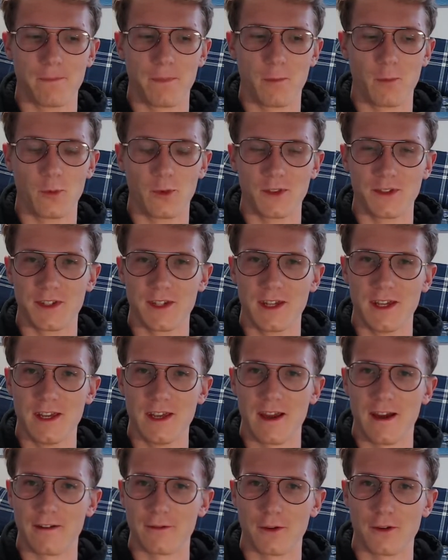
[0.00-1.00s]
We'll
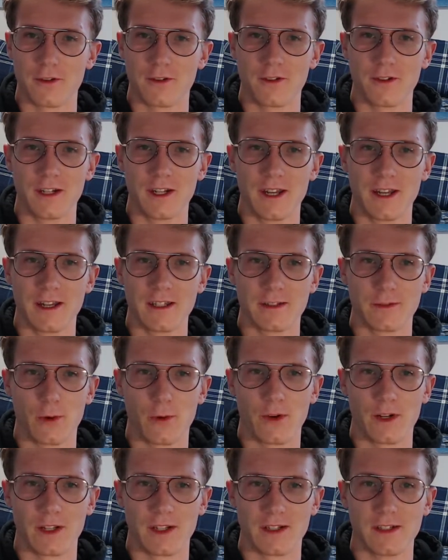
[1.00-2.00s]
see after 30 days if I
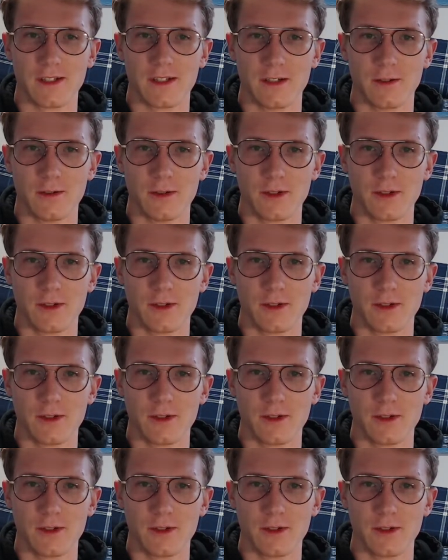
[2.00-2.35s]
want to continue